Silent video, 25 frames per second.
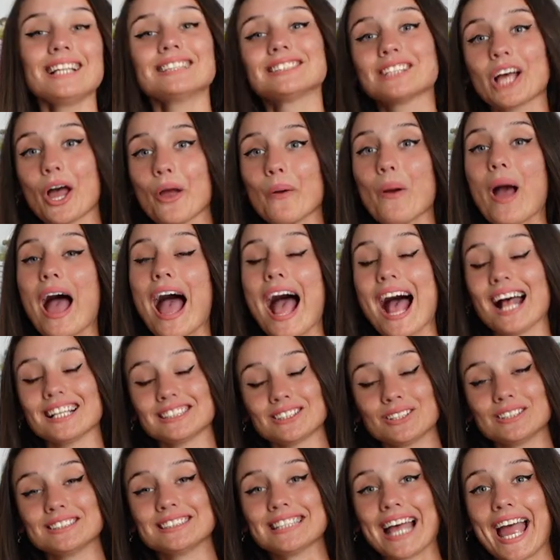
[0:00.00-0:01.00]
so as
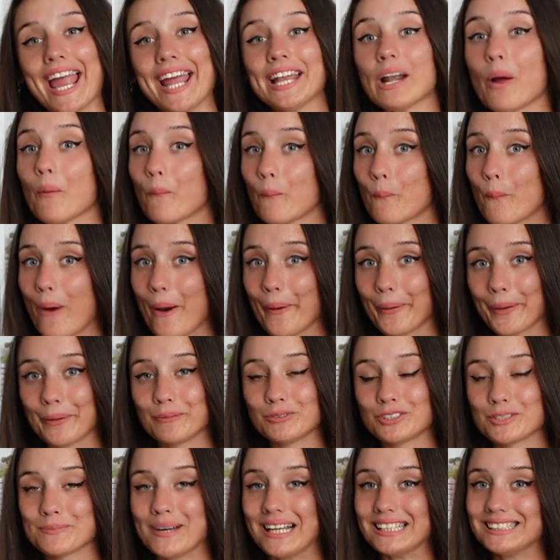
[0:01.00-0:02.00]
I was saying, welcome
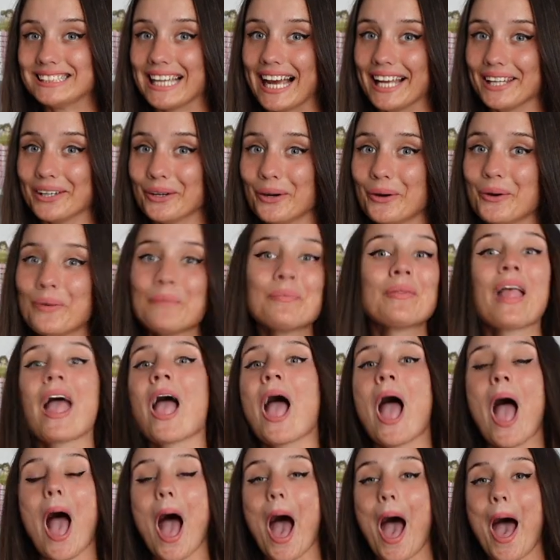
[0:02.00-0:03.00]
to my channel.
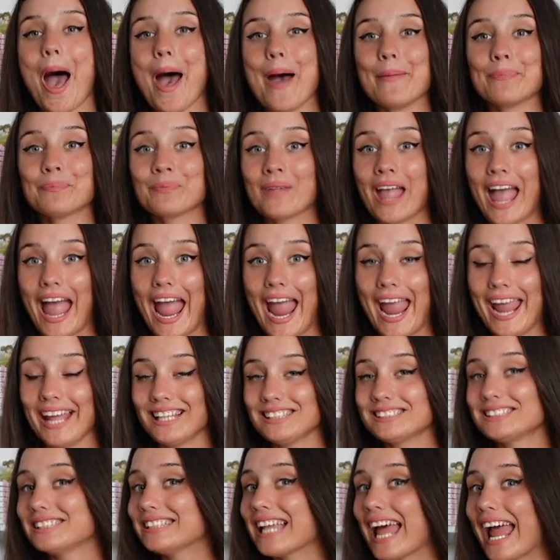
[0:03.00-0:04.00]
Um,
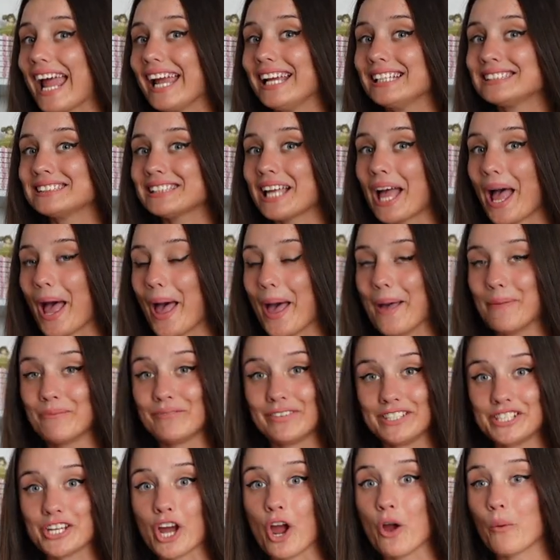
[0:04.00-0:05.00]
in today's um,
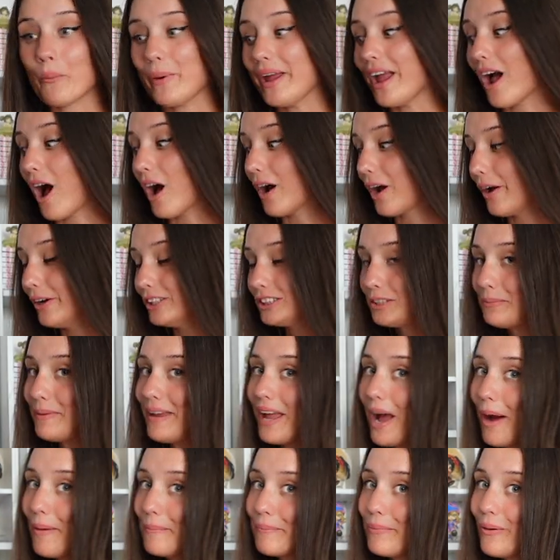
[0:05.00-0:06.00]
video, we are going to be
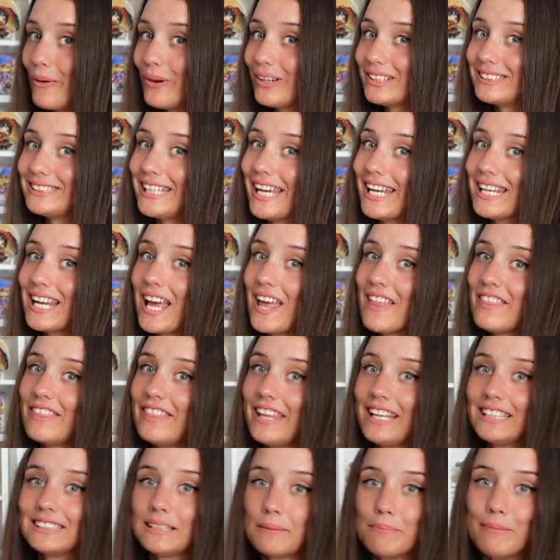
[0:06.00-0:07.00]
unboxing
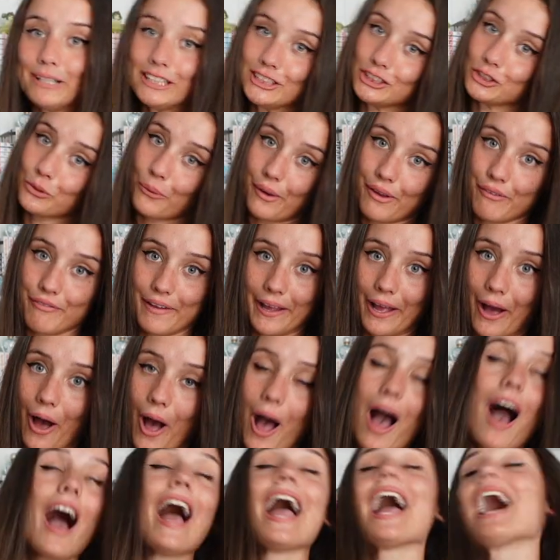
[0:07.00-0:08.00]
this mystery figure.
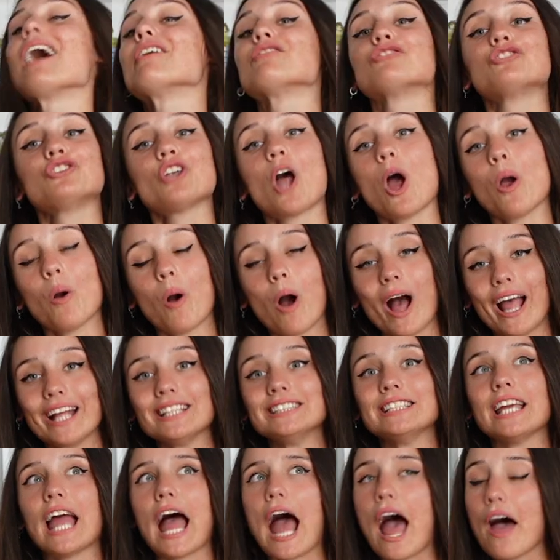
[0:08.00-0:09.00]
I have no
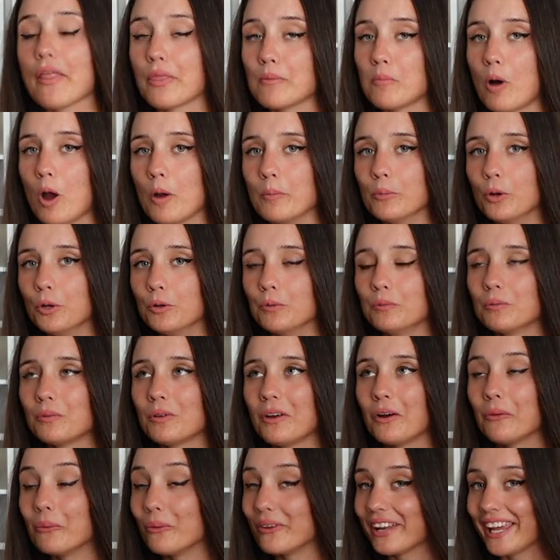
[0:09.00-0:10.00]
idea at the moment
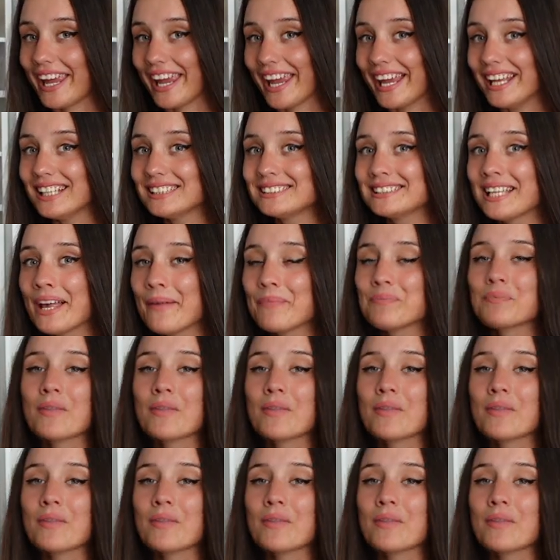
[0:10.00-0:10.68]
what it is.